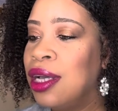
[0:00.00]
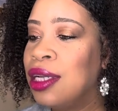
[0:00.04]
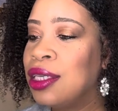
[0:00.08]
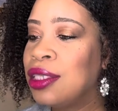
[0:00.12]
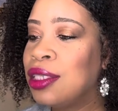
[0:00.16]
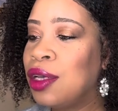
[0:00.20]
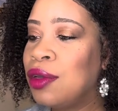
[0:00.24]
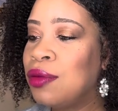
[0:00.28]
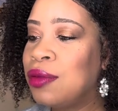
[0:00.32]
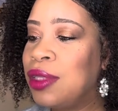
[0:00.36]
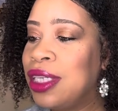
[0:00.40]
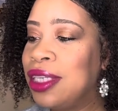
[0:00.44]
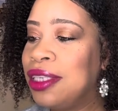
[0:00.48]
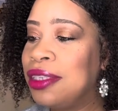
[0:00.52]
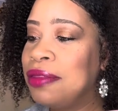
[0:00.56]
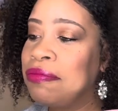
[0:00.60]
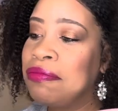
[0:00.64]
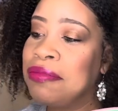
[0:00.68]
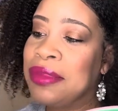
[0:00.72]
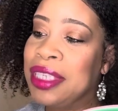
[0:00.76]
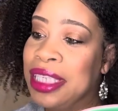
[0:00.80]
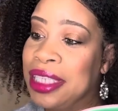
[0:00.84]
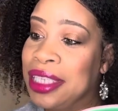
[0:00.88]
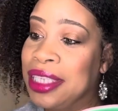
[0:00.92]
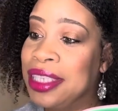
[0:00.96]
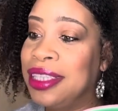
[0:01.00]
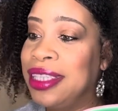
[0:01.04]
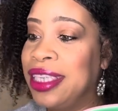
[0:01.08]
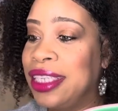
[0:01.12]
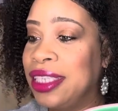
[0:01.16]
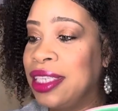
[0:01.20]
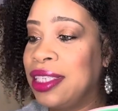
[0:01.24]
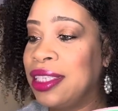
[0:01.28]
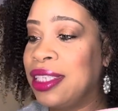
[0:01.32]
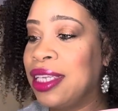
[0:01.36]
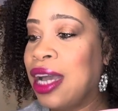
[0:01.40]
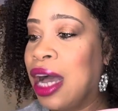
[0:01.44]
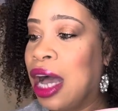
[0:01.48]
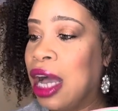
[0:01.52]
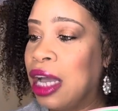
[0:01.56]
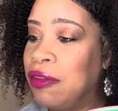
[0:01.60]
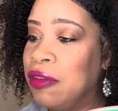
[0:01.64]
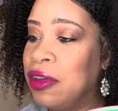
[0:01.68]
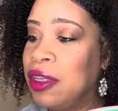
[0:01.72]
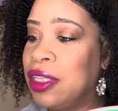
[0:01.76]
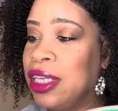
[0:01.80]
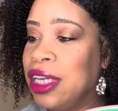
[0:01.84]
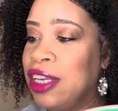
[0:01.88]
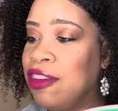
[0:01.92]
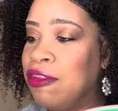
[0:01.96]
So the, it's this is the
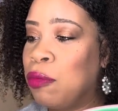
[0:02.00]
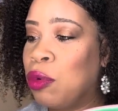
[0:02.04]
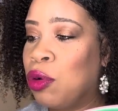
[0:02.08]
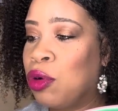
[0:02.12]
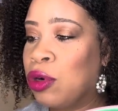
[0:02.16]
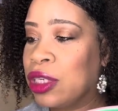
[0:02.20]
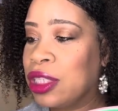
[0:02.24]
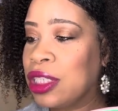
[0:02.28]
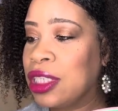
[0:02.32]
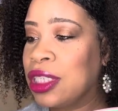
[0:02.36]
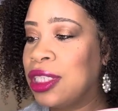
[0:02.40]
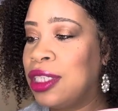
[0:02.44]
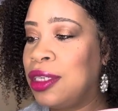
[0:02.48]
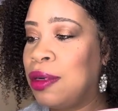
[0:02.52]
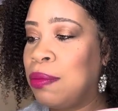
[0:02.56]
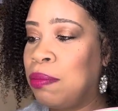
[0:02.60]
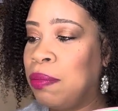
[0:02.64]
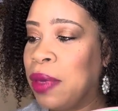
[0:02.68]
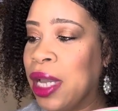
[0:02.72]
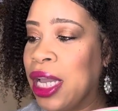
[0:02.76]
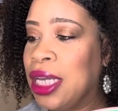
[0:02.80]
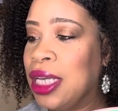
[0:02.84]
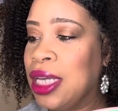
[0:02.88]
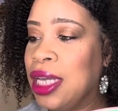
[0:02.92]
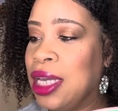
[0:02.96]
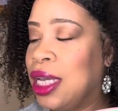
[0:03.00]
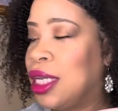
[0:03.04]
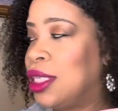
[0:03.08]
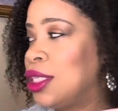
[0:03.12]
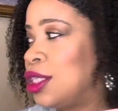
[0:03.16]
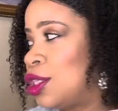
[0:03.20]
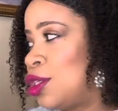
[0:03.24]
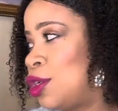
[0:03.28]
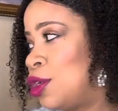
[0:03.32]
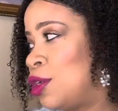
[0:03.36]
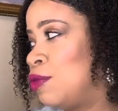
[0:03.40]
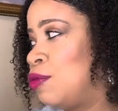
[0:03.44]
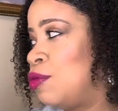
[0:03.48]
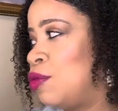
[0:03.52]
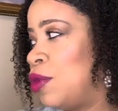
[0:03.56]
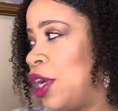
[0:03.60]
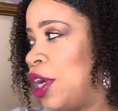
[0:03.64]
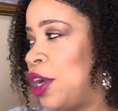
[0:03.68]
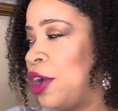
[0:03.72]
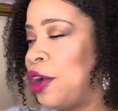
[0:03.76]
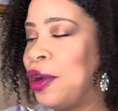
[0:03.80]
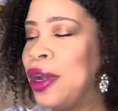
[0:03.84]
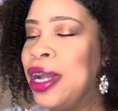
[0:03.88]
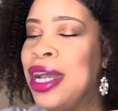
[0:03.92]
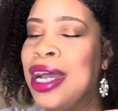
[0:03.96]
Ivy Leaf porcelain baking and
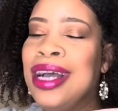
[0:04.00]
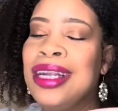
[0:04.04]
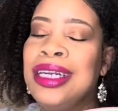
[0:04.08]
serveware.